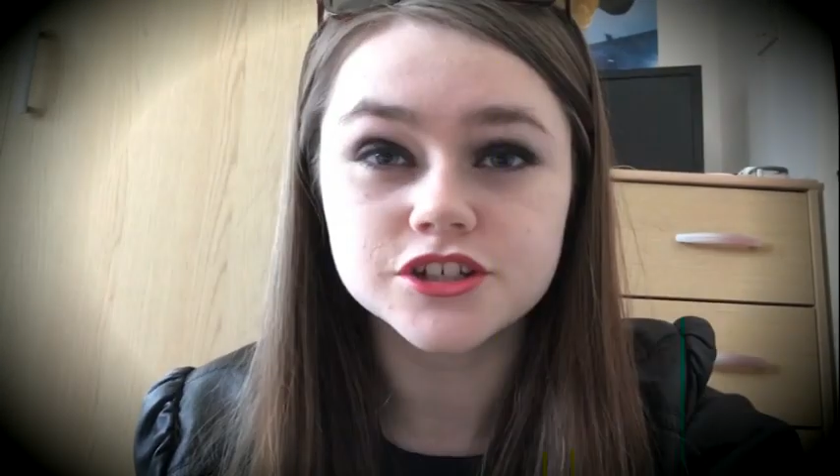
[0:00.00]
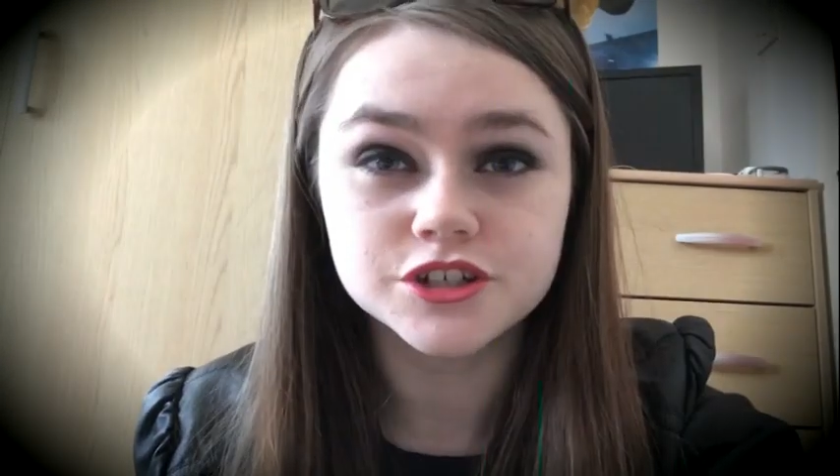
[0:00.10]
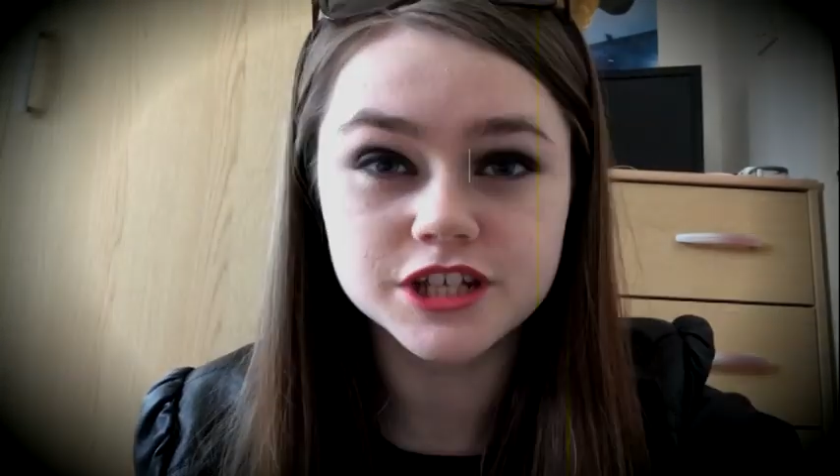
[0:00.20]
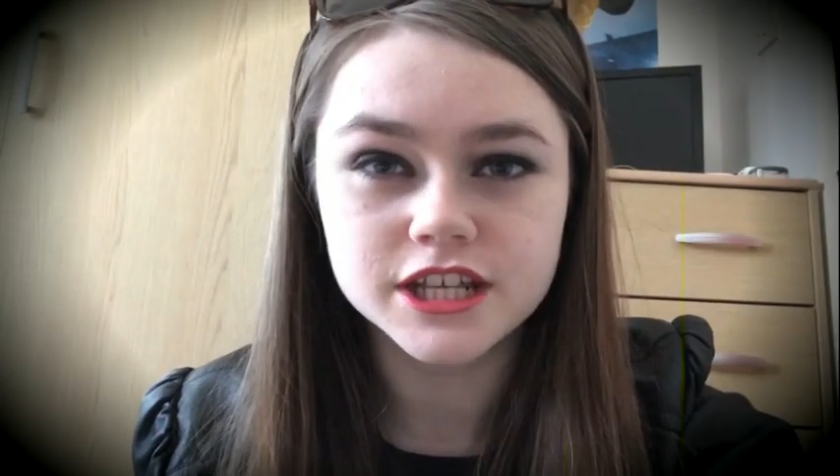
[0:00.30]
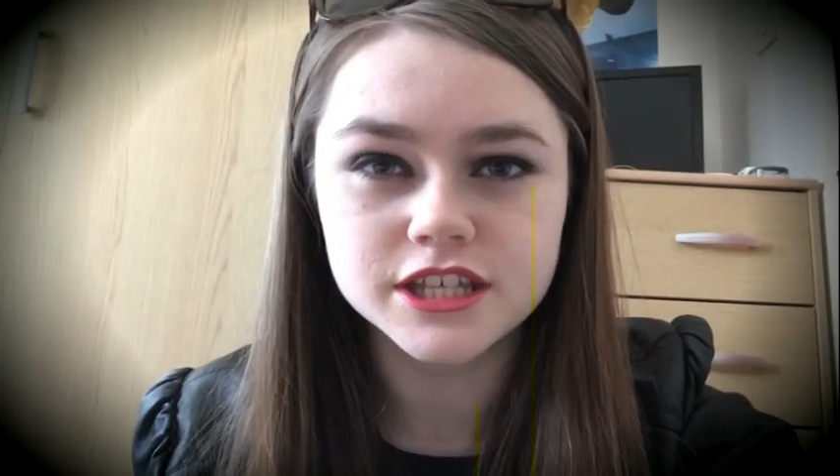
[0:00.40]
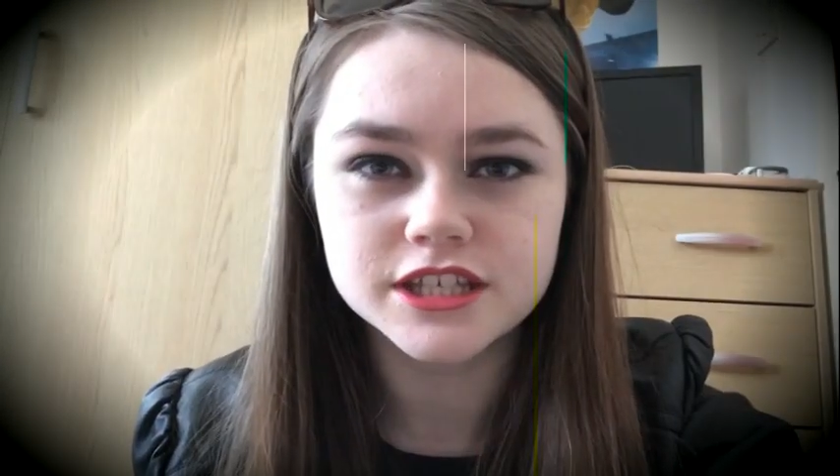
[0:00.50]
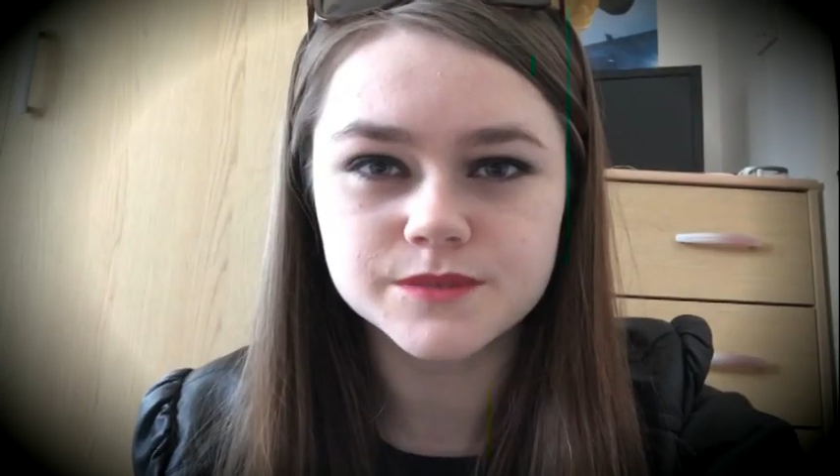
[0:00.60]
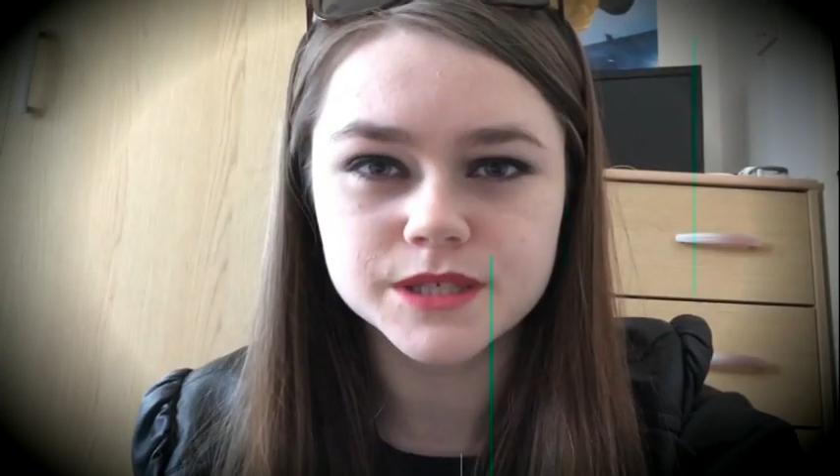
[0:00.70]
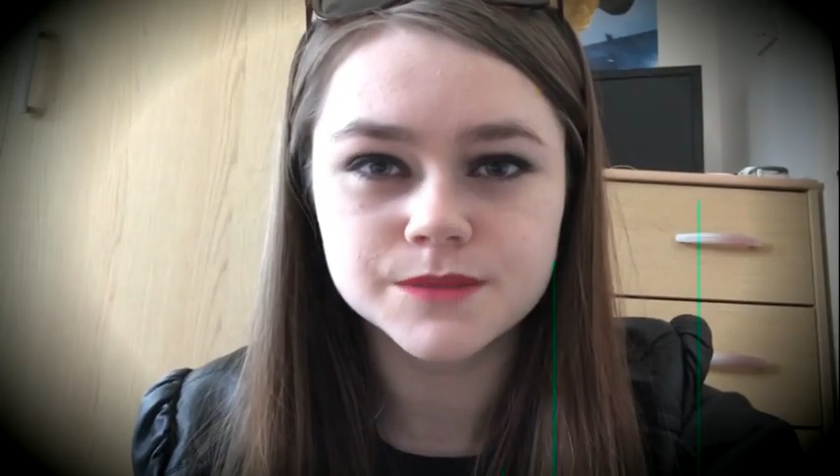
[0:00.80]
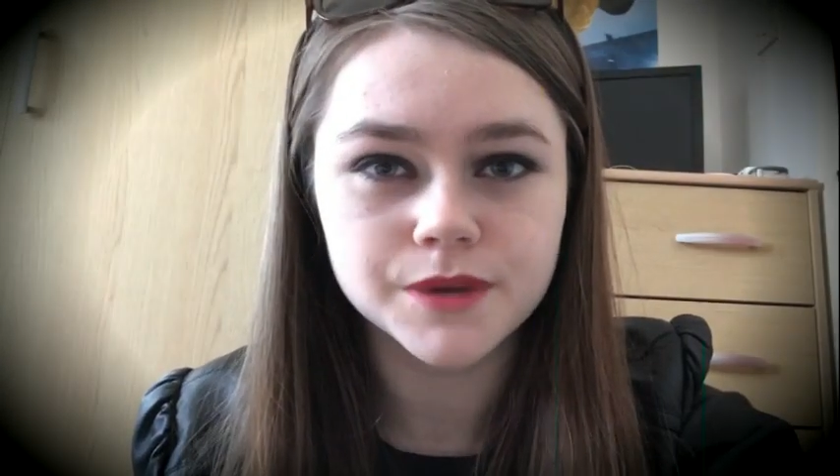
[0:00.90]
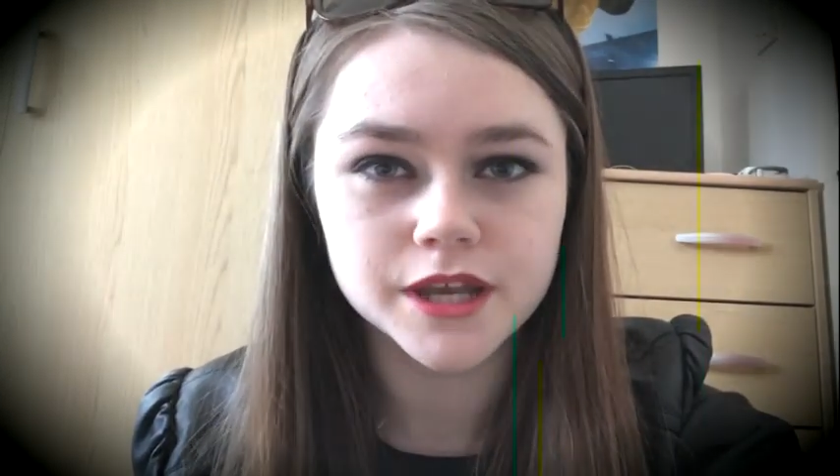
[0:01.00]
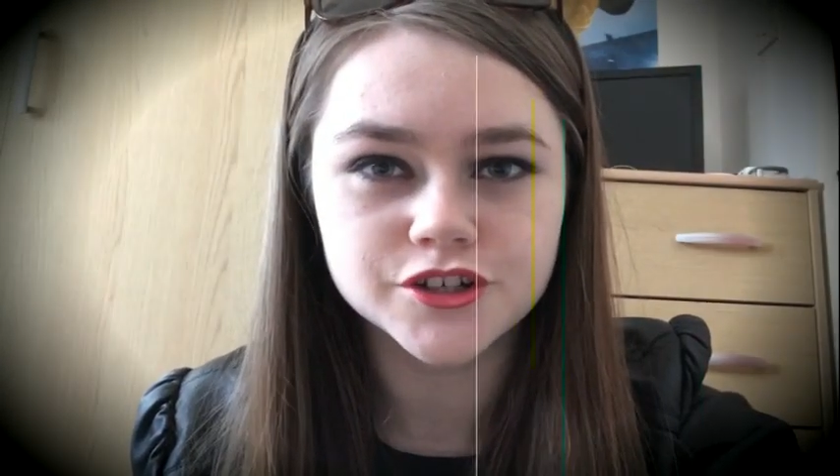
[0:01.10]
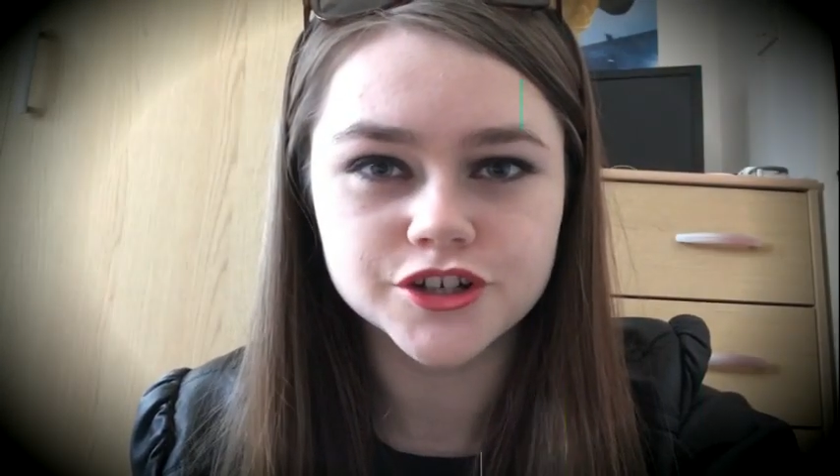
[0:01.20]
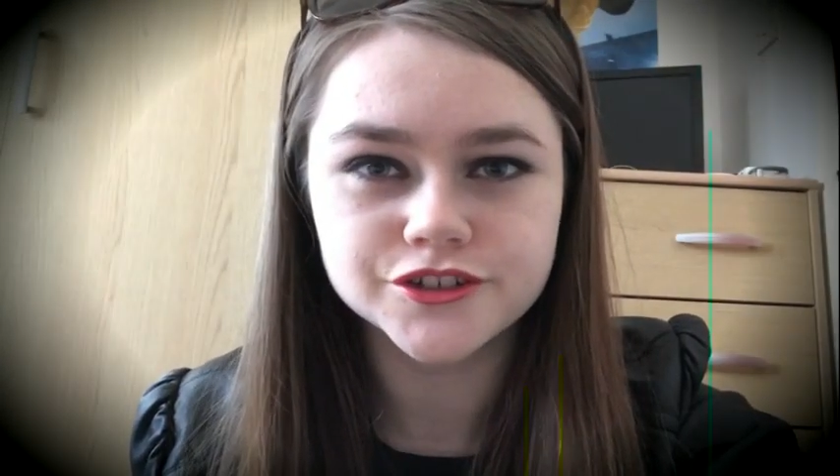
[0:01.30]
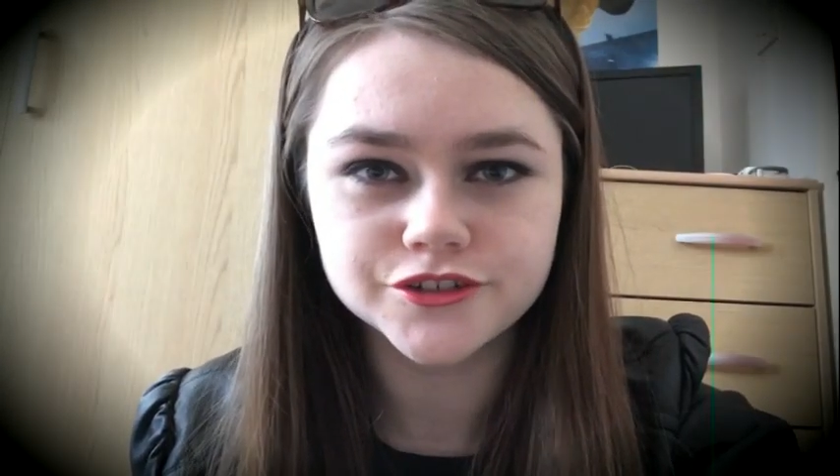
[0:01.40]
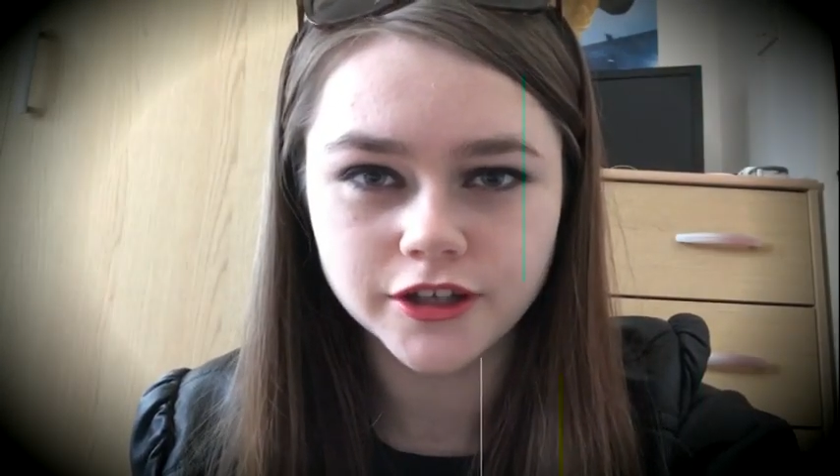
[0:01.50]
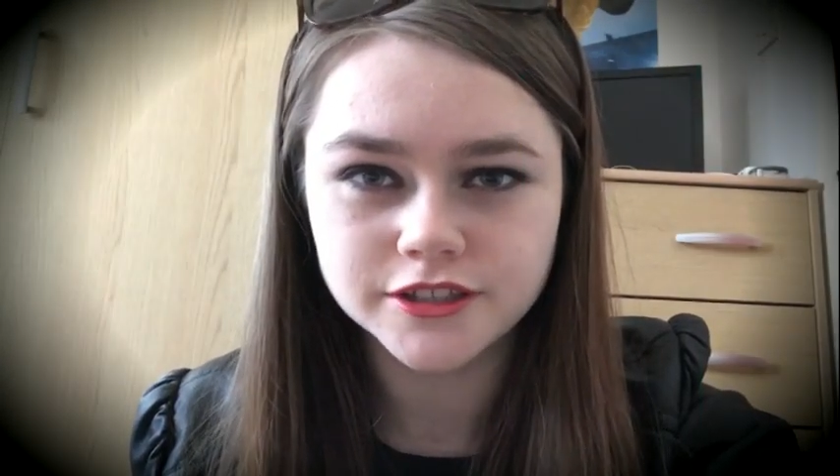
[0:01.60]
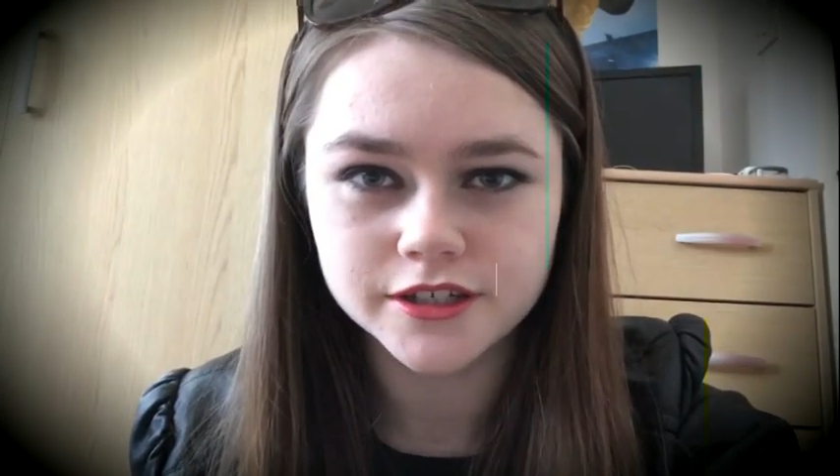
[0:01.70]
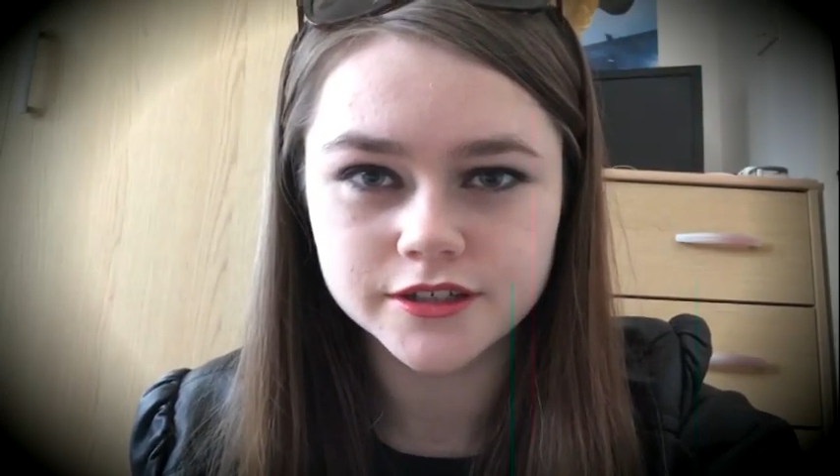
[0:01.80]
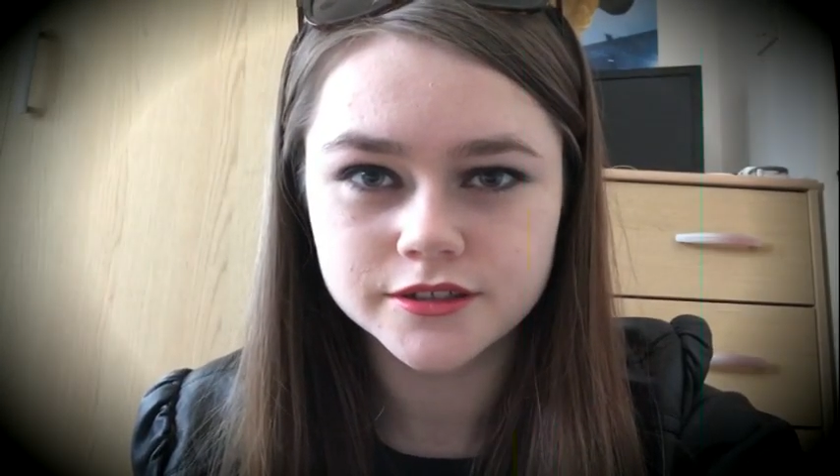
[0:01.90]
who did it is Miss Beatrice
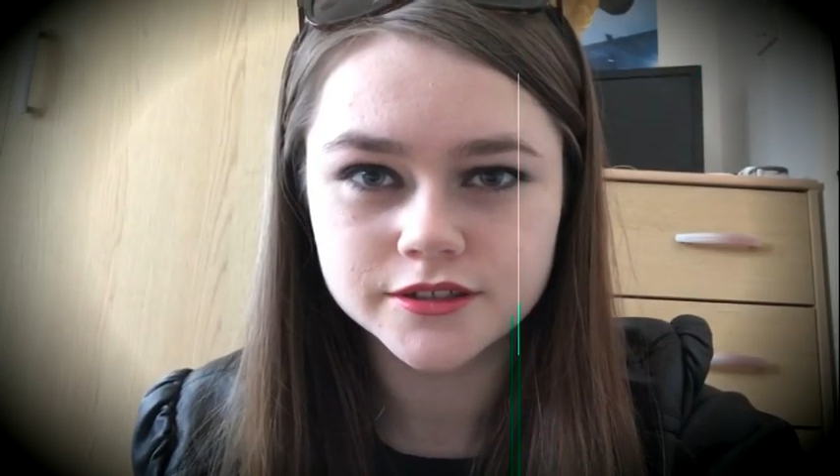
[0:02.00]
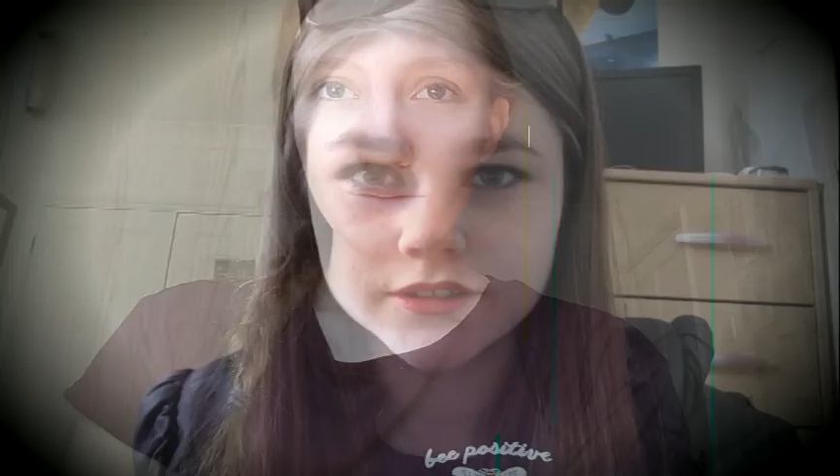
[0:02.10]
Stratter.